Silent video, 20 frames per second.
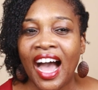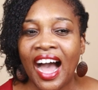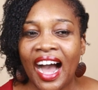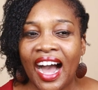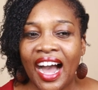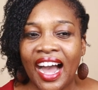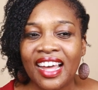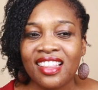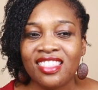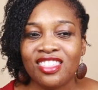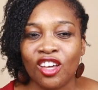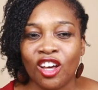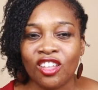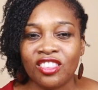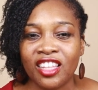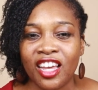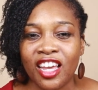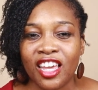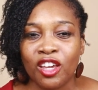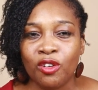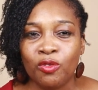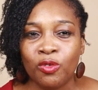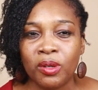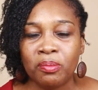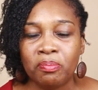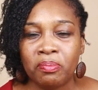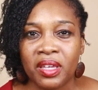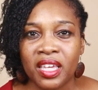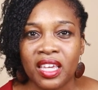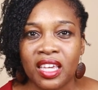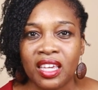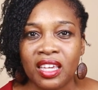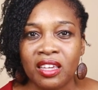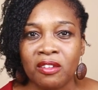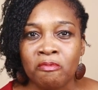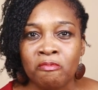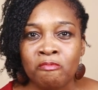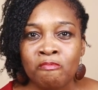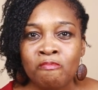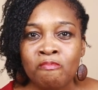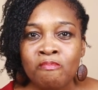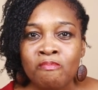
I thought that it would be